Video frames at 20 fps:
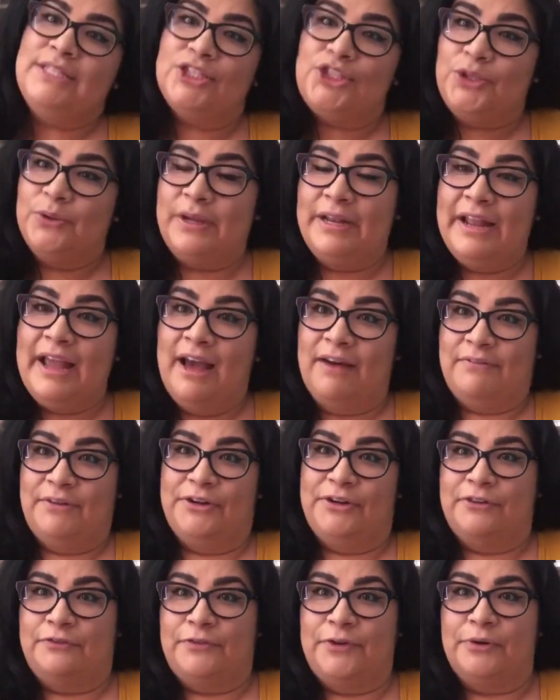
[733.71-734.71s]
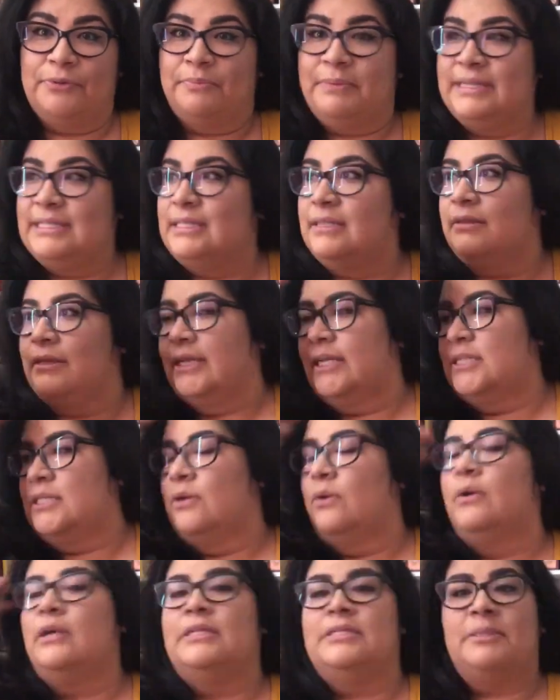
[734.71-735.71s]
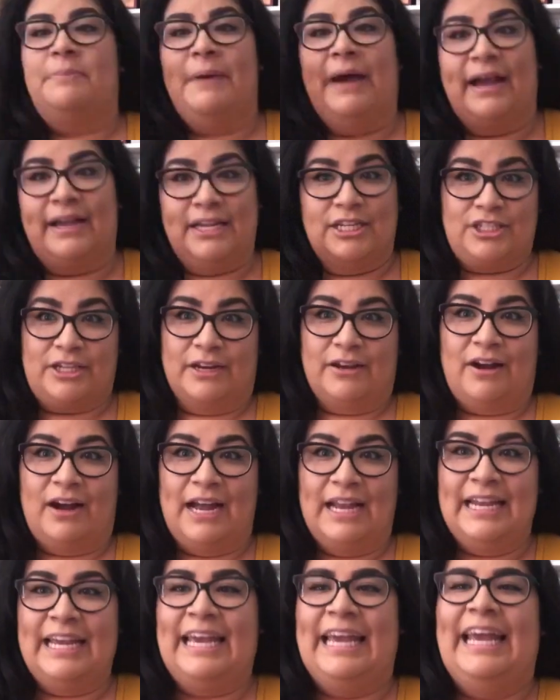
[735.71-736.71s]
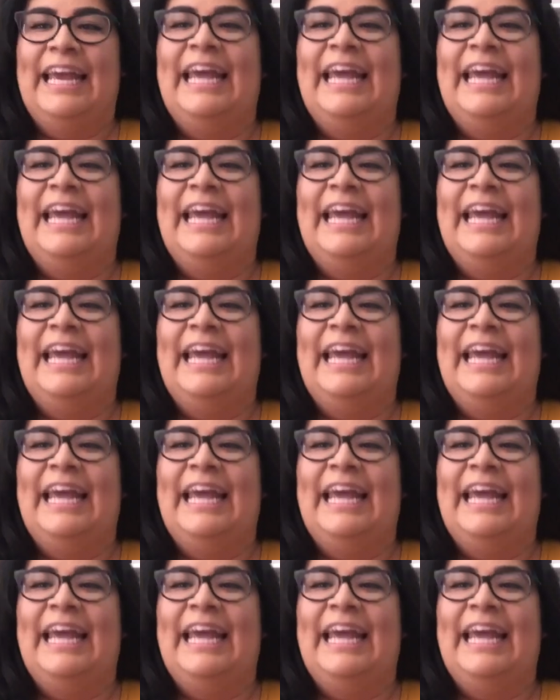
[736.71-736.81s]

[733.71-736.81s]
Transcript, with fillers: that you can have on your phone basically is the, is the package I got.